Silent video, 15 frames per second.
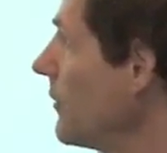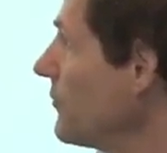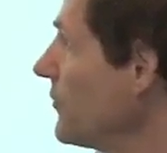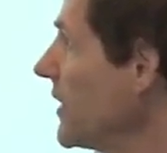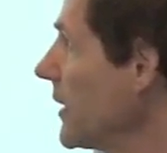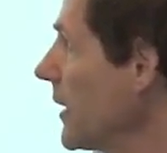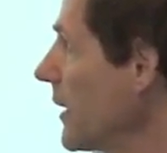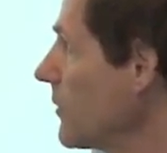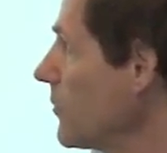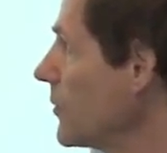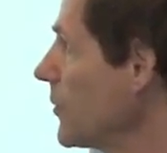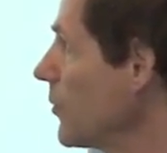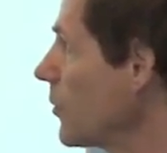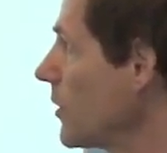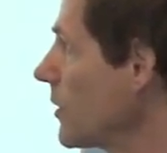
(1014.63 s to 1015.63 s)
fitting with
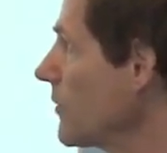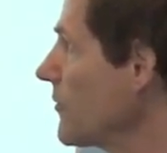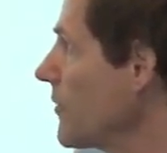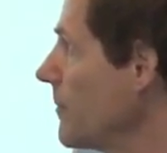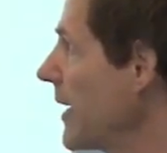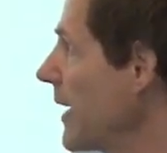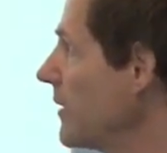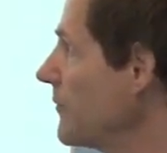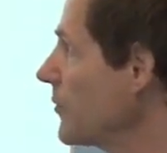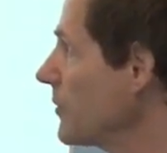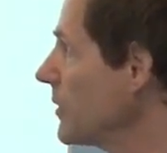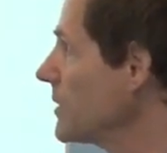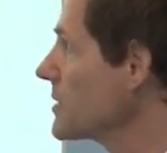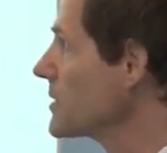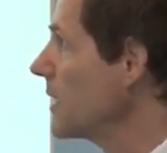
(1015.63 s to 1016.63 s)
the work of the
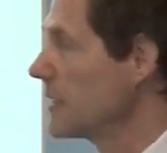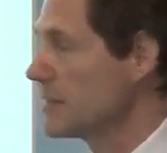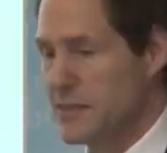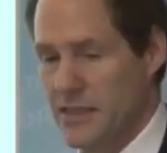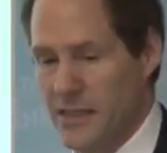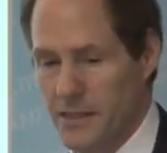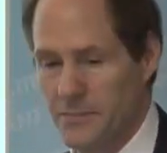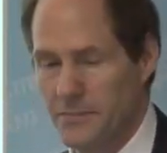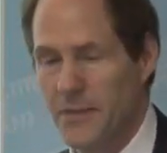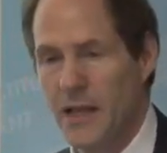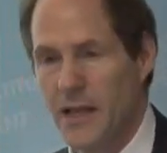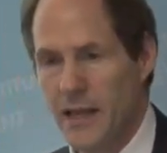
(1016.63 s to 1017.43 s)
Behavioral Insights team.